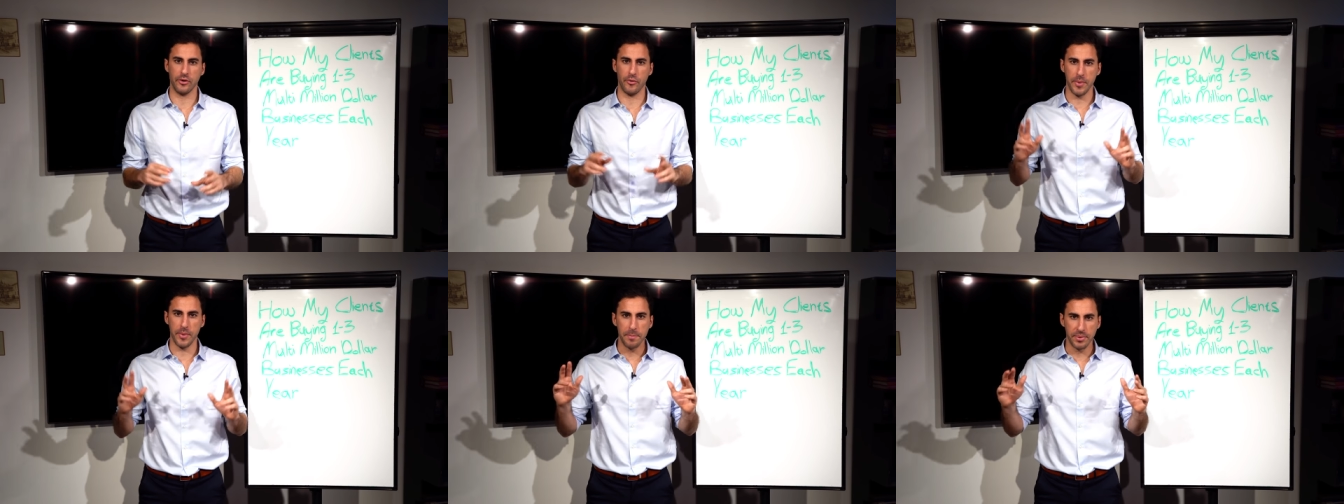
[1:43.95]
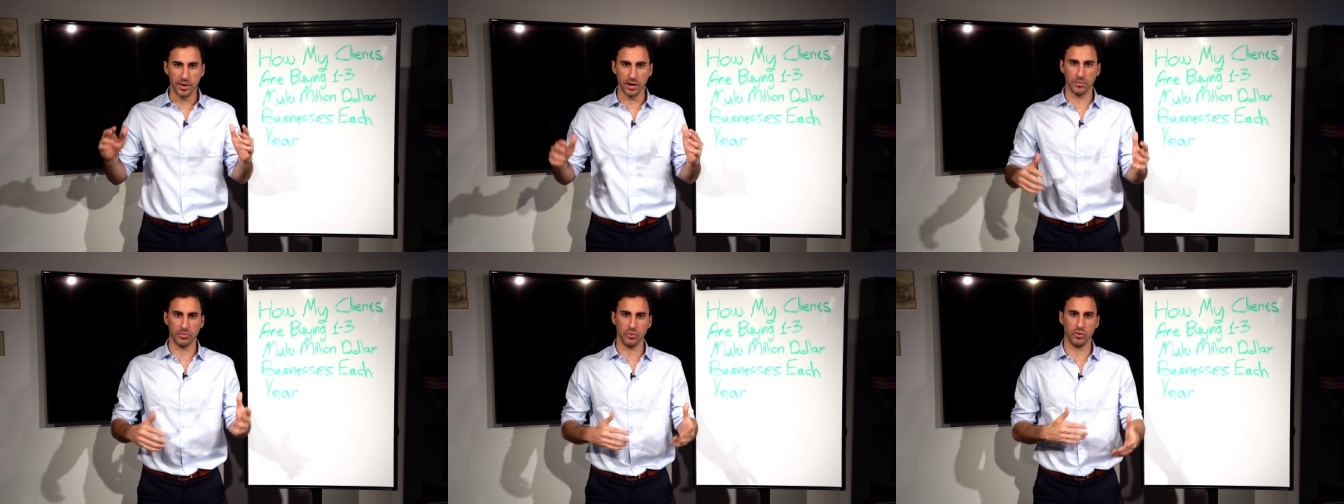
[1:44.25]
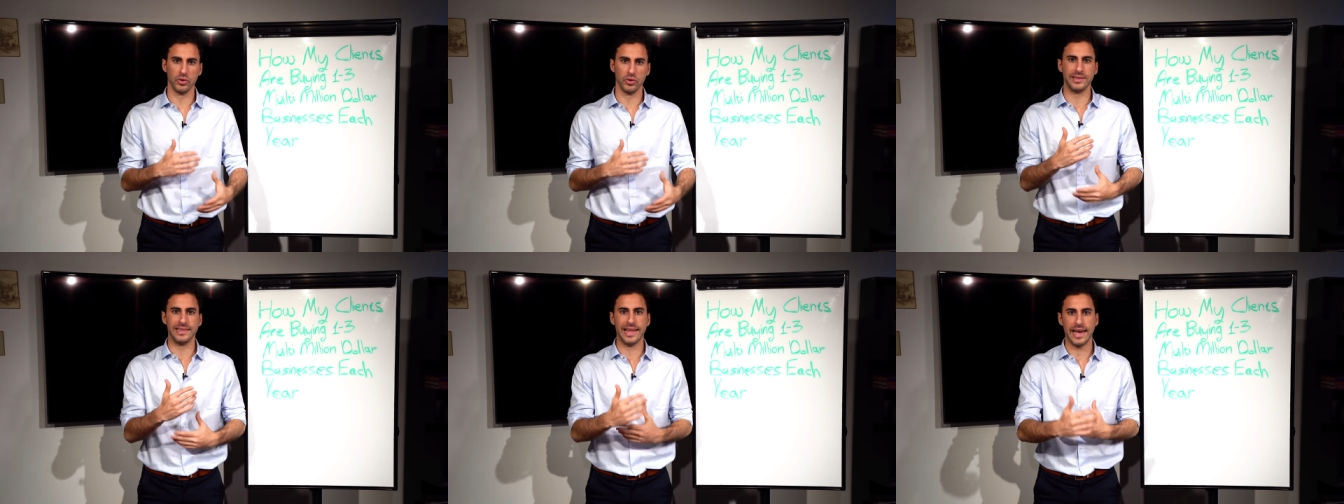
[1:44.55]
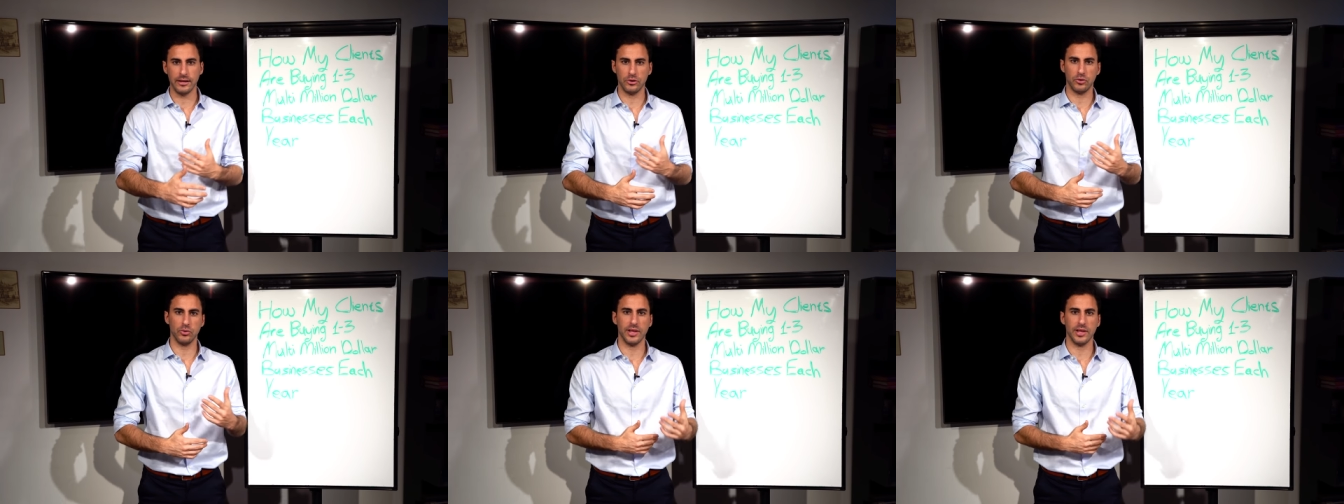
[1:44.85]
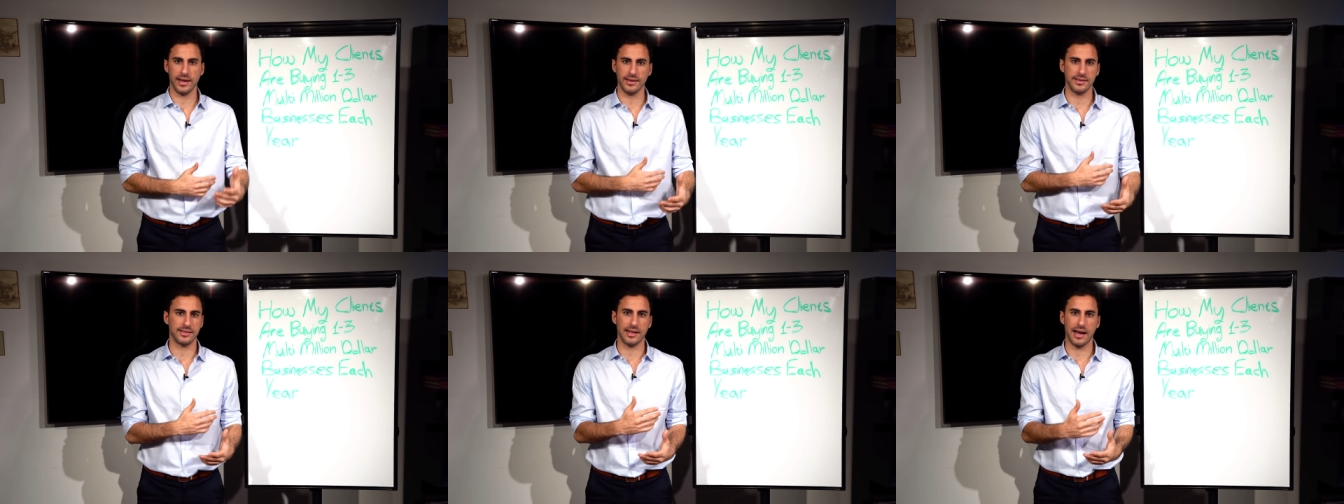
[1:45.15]
repeatable day to
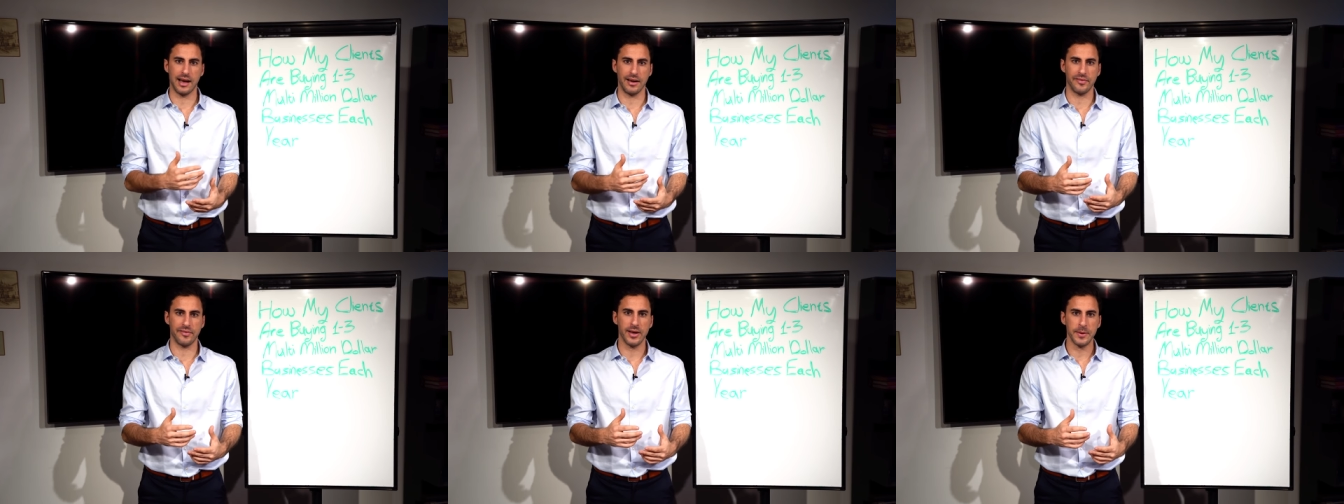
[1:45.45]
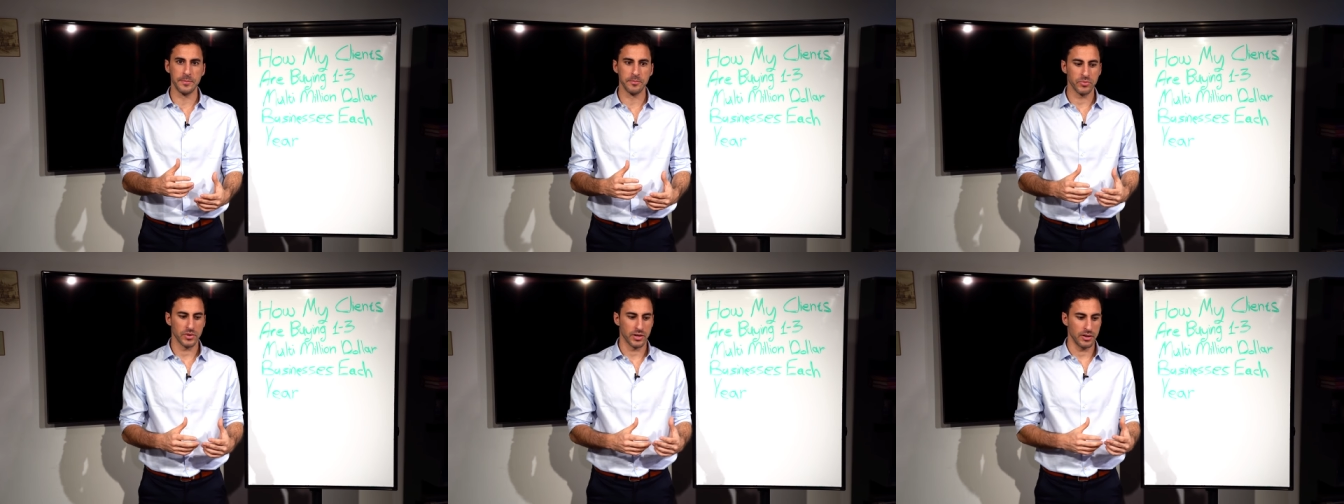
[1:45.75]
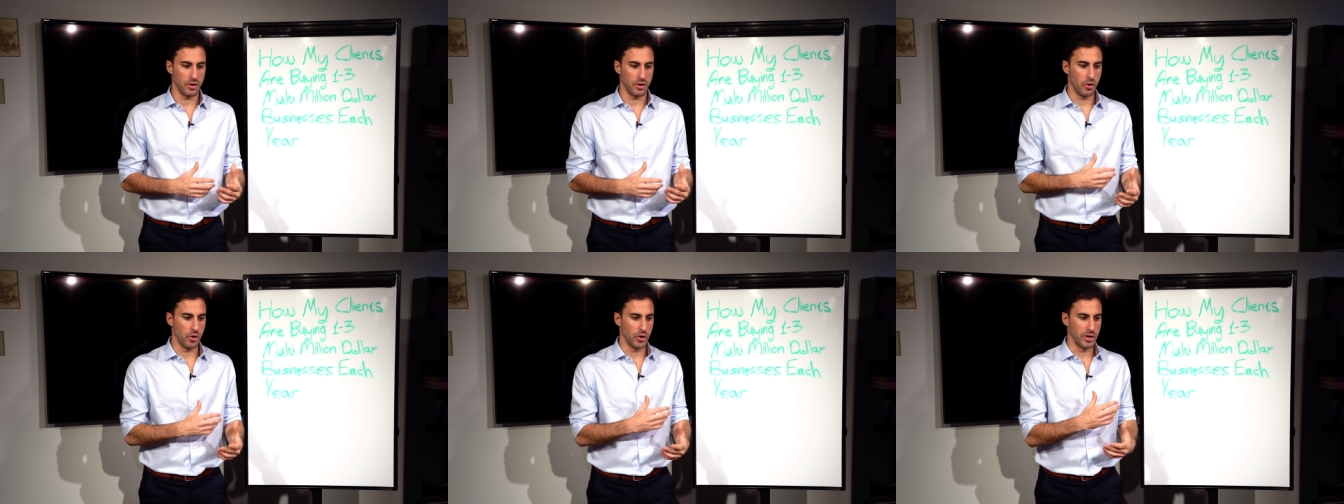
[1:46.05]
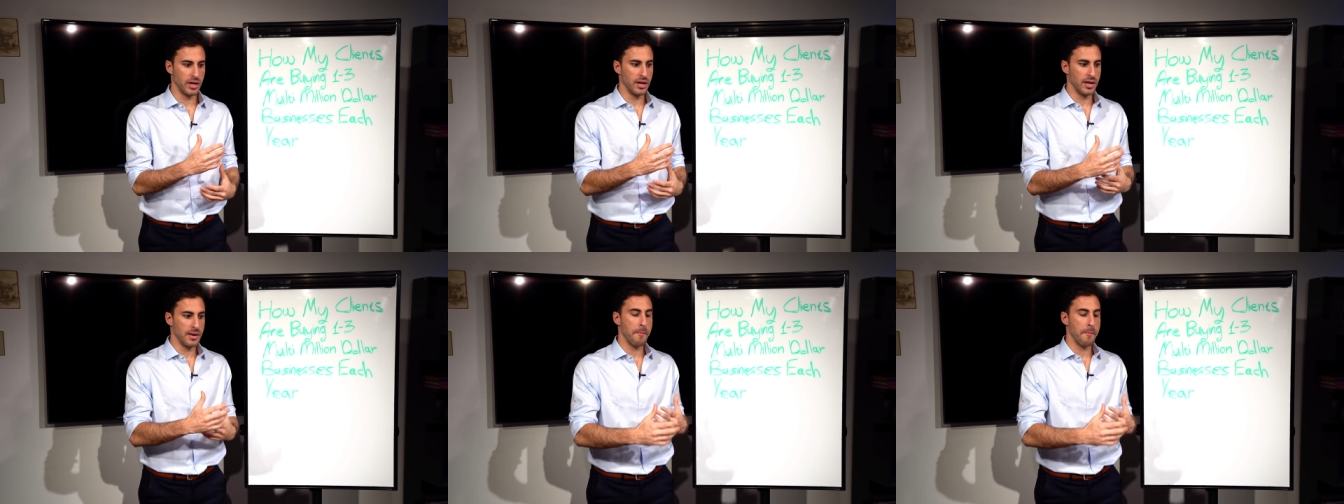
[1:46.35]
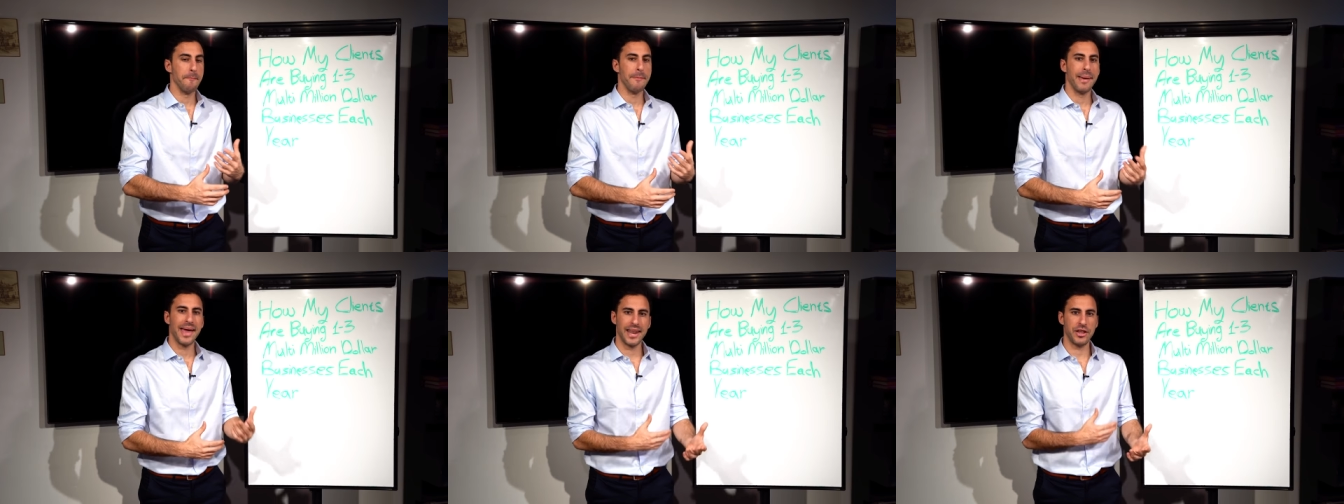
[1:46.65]
day stuff on
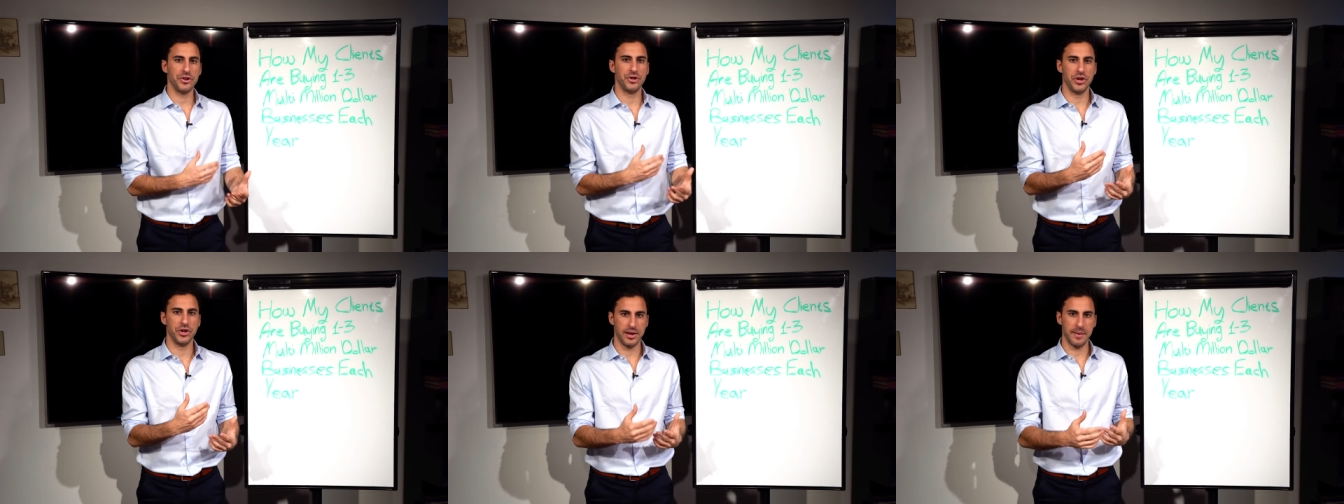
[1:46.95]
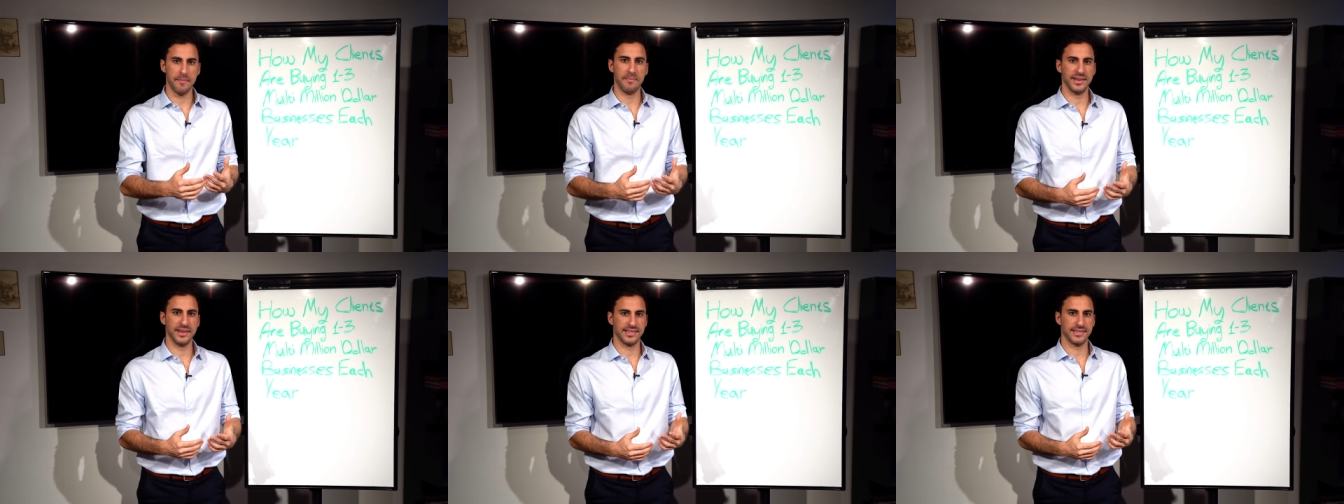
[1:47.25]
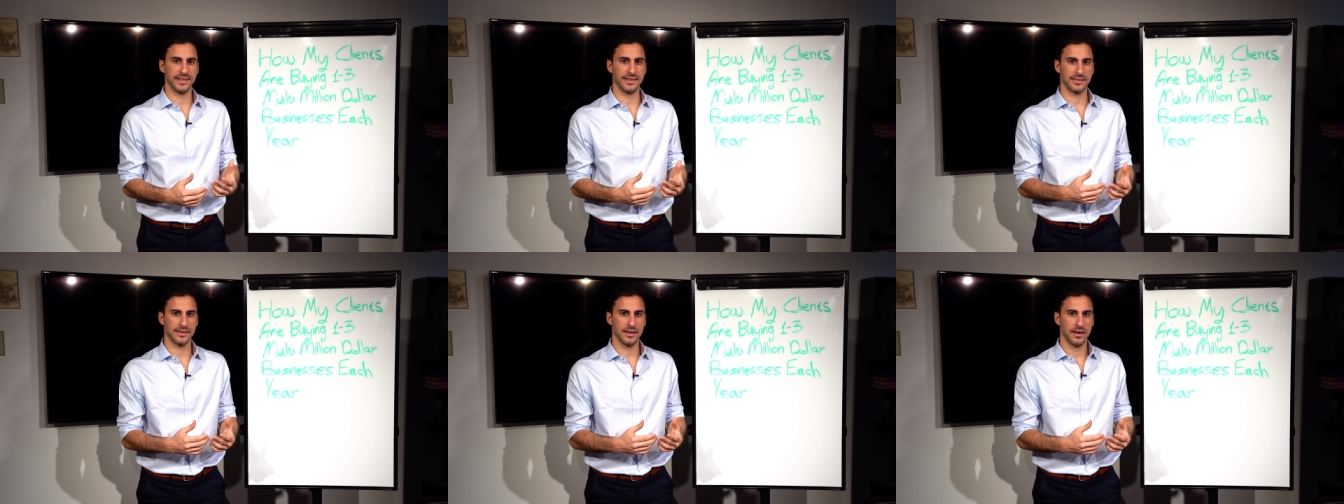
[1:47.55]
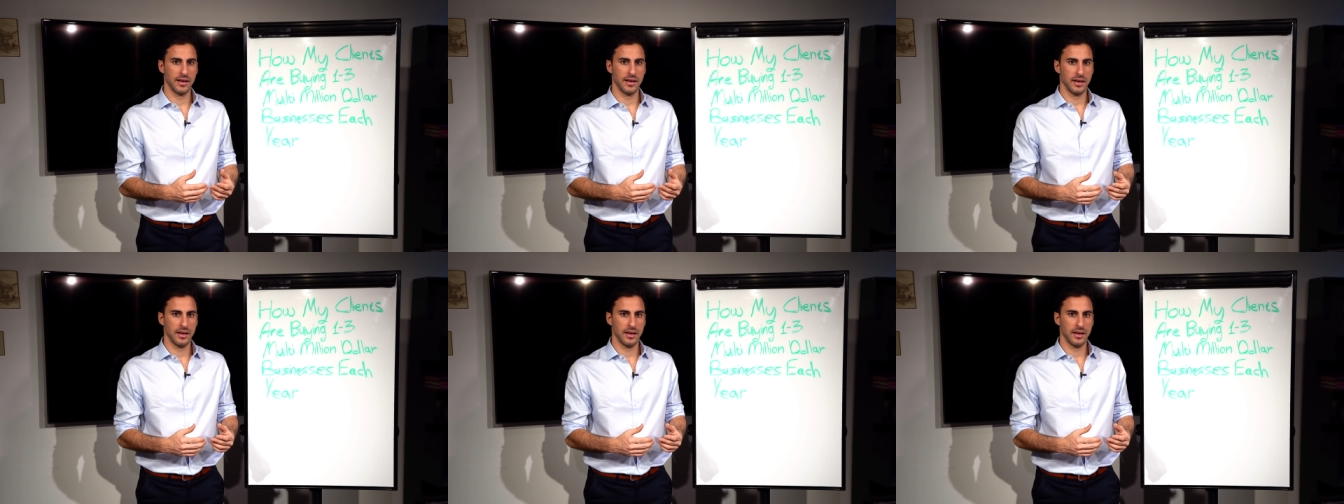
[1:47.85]
managing a business.